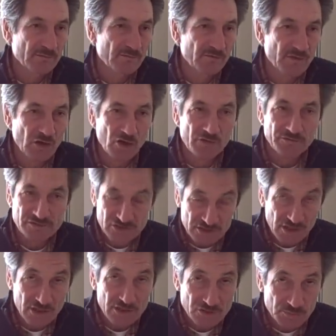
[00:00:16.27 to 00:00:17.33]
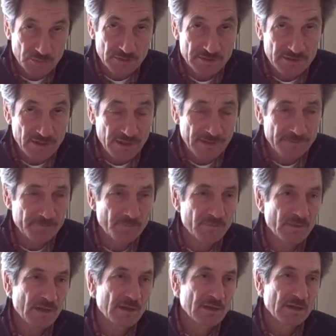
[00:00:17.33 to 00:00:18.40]
fell off a stage one time,
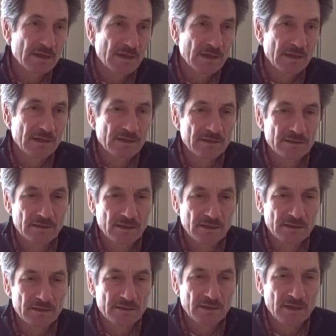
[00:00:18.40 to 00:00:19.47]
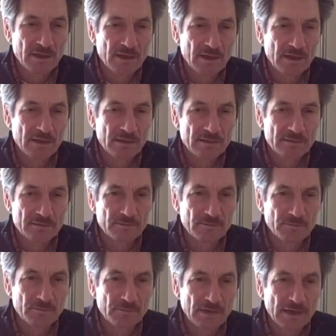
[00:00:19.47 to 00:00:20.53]
and
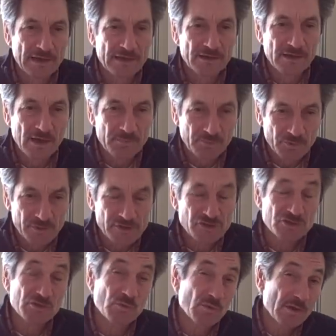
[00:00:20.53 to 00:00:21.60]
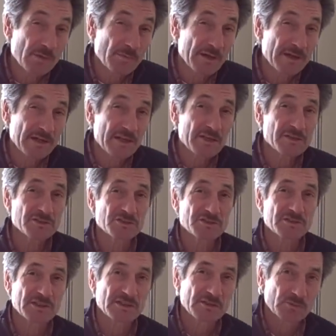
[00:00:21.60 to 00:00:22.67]
I had an operation on one of my knees
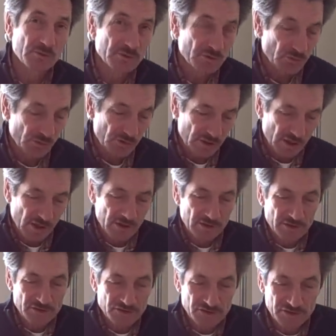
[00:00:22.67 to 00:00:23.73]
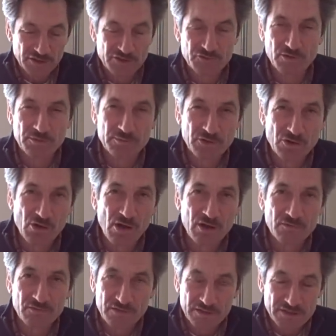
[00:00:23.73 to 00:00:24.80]
and with torn cartilage, and they trimmed it
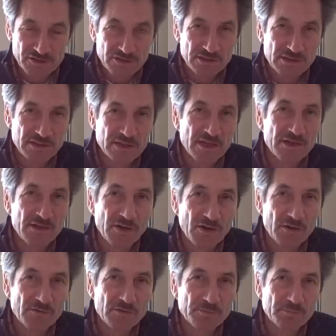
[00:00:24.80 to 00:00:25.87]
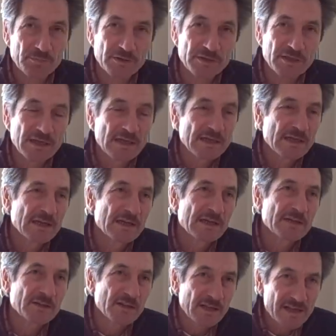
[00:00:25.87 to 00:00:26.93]
off, and that seemed to take care of it. But
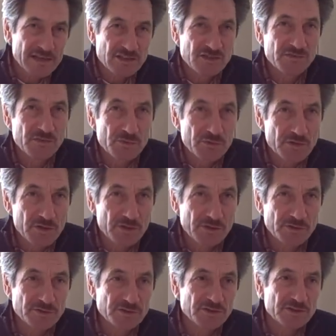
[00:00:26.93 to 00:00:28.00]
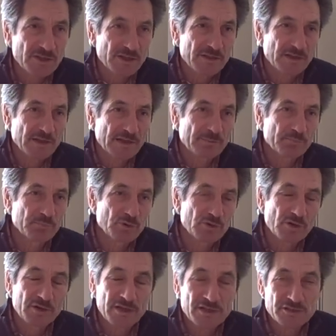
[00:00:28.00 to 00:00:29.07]
in the last few years, I put
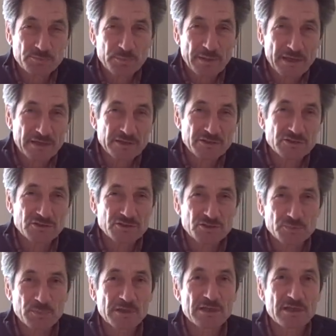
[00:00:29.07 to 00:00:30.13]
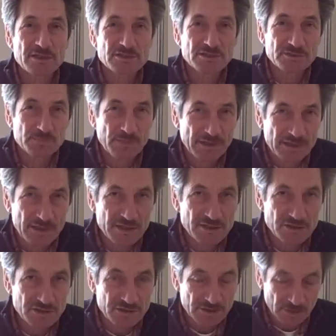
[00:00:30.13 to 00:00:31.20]
on ace bandages because my
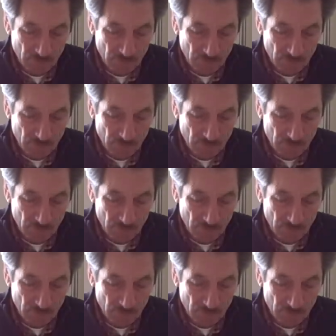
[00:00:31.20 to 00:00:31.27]
knees